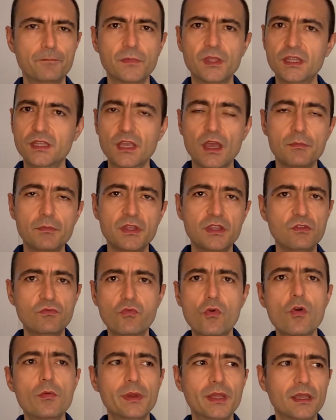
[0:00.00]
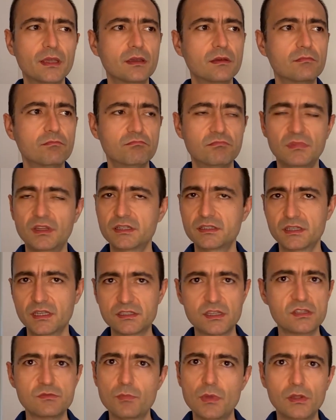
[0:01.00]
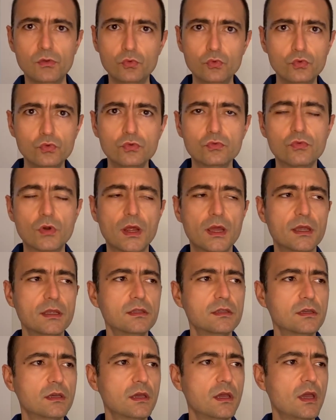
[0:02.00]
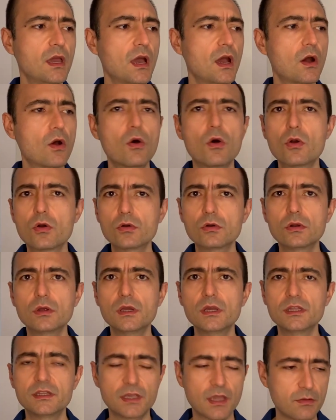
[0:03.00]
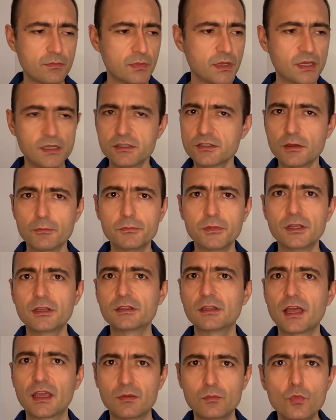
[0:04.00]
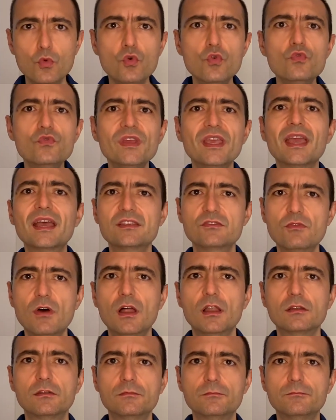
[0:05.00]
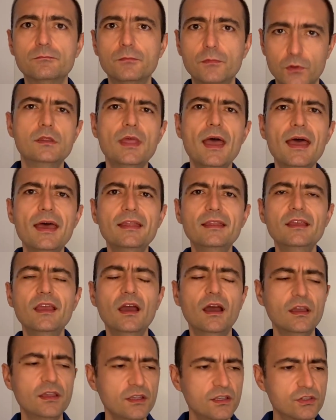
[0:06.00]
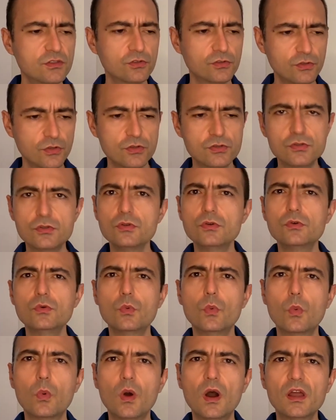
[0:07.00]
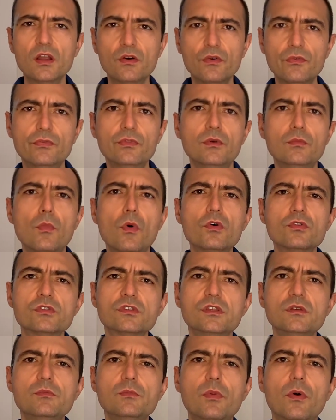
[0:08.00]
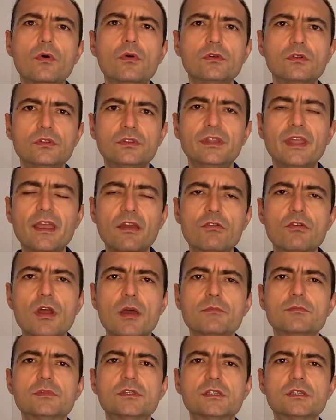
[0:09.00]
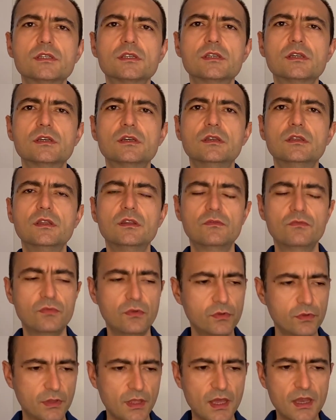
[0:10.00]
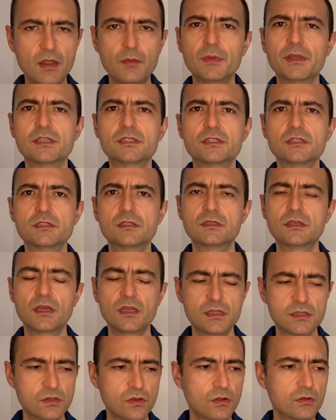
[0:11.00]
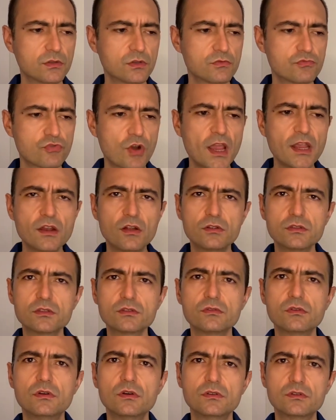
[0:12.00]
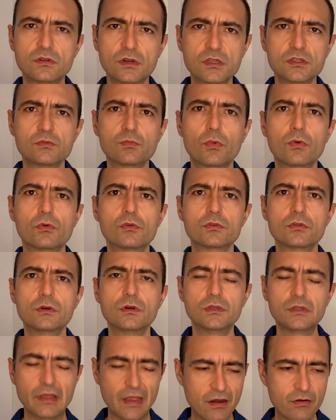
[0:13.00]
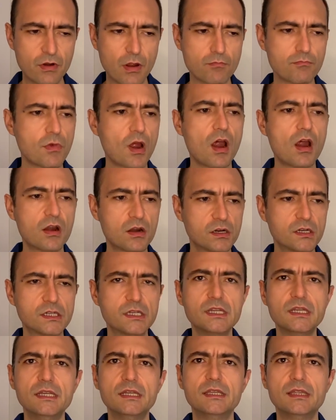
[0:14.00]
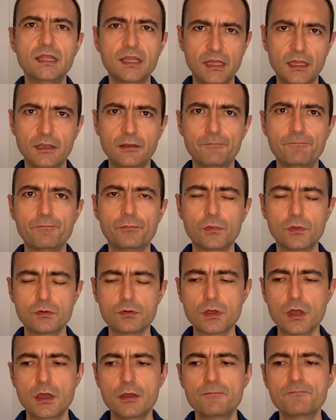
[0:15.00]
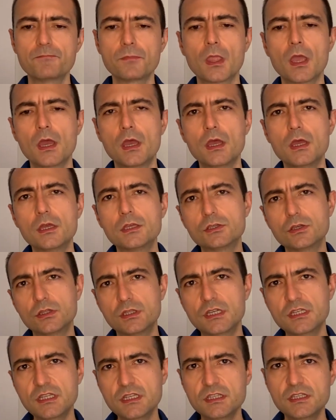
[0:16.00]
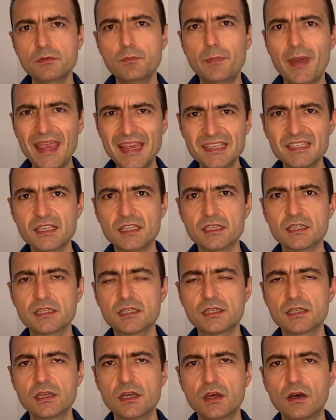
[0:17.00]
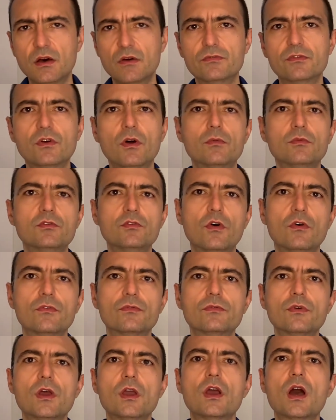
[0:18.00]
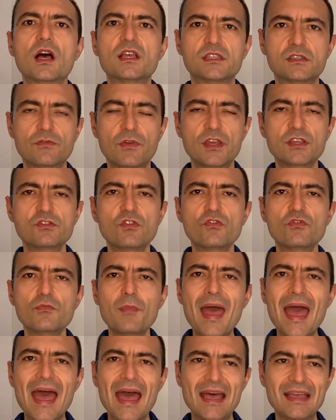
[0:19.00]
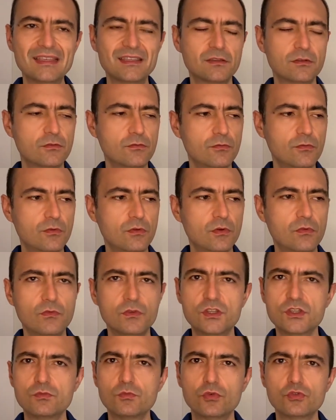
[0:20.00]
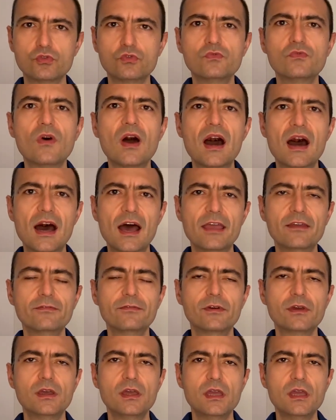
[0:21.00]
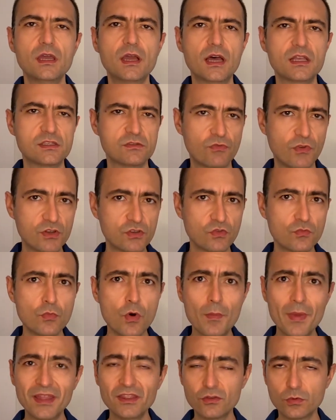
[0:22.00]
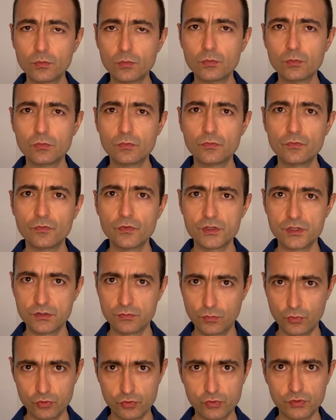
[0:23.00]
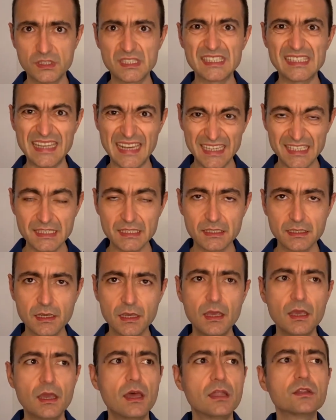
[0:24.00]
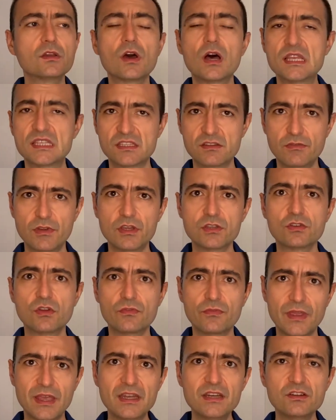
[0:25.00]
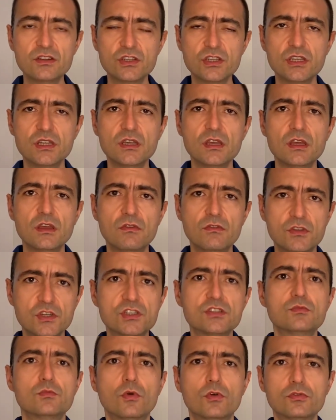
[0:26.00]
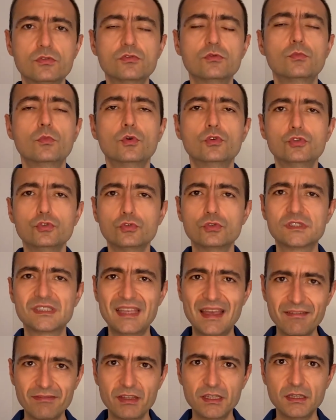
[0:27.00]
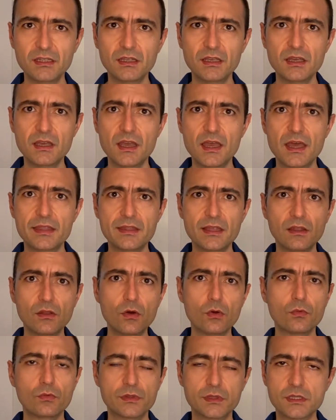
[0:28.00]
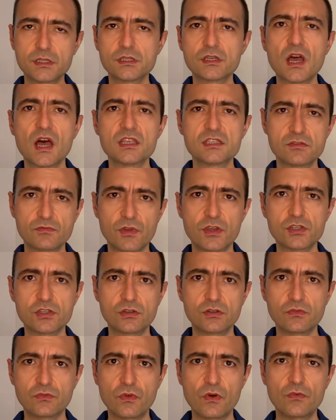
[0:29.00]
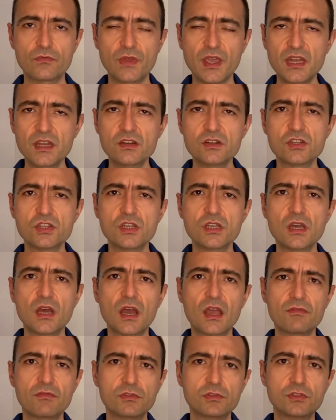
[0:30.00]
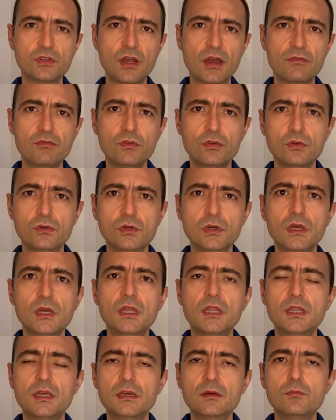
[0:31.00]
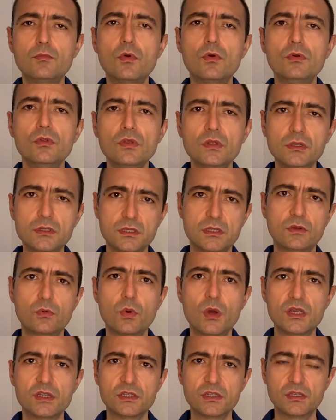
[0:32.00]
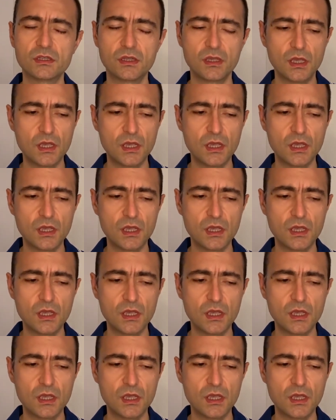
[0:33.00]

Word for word: It can be deforming, so this balloon, right? Or it can be something like moving as well, then I introduced you one of the most important theorems in fluid dynamics, and it's called the Reynolds Transport Theorem, RTT. Okay? So this is the basis of, the, of conservation of mass, which is module 5, conservation of momentum, which is module 6, and conservation of energy, which is module, module 7. And along with this conservation of energy, I will drive you the Bernoulli's equation.